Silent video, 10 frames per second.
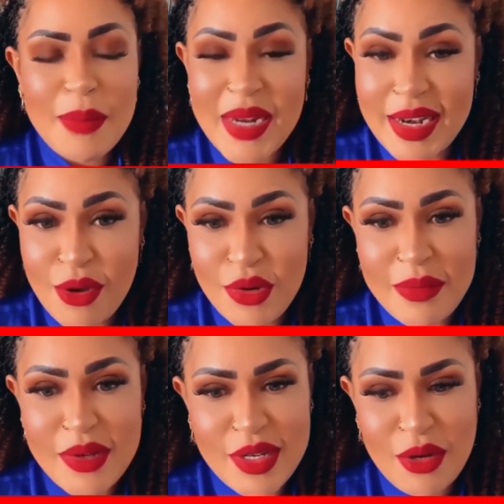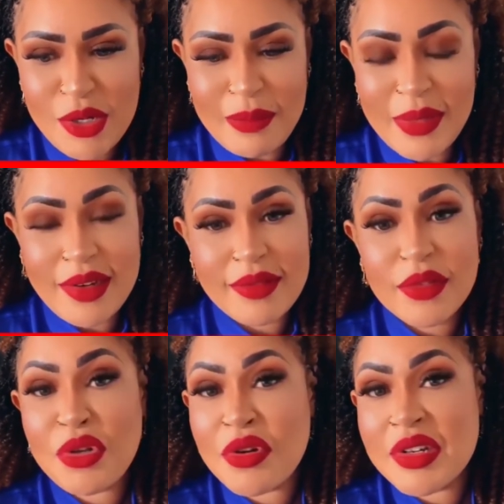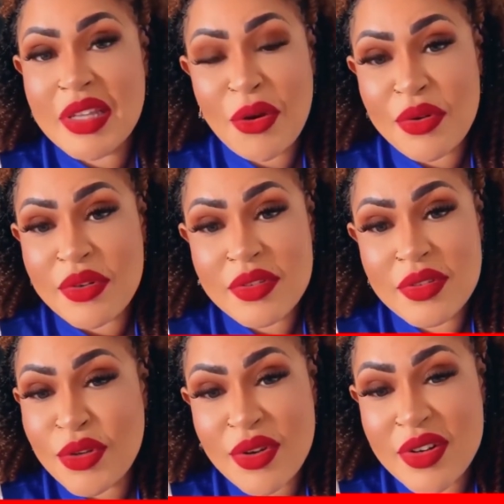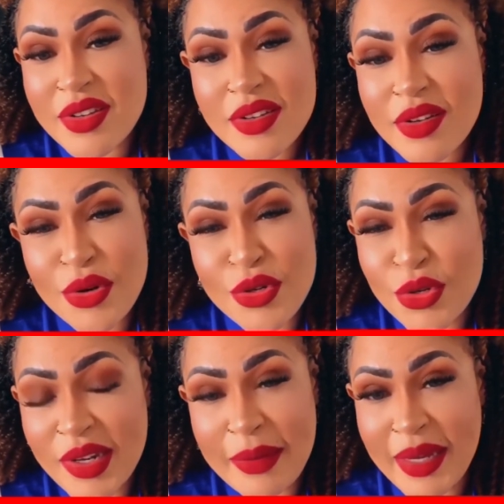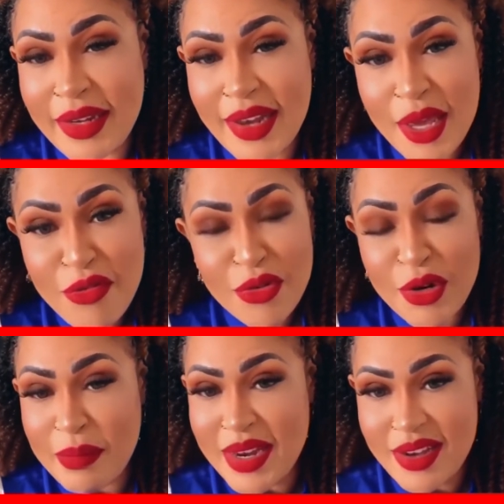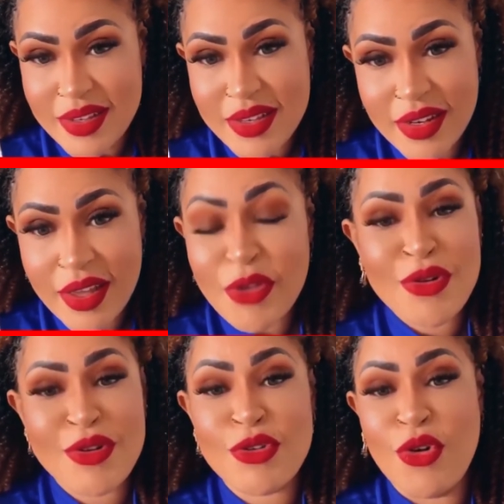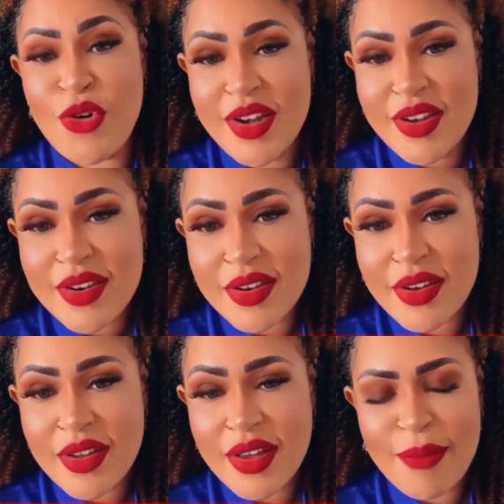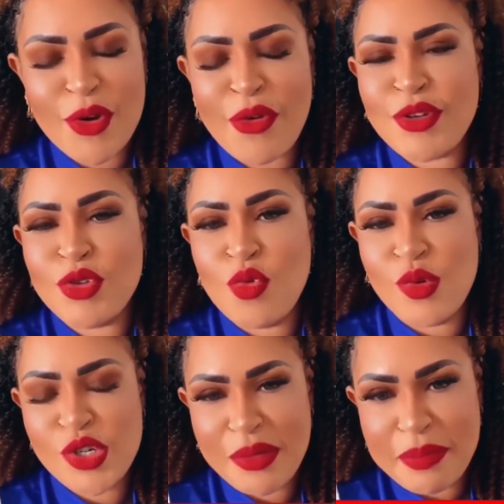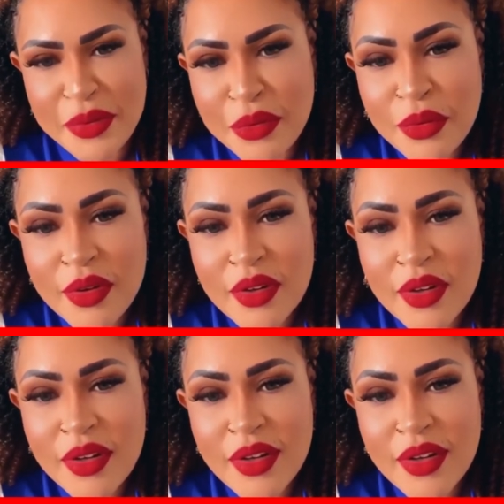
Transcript: But now let me tell you, Jamal, you're not controlling my life or my destiny. You're not God. I'm not going to worship you.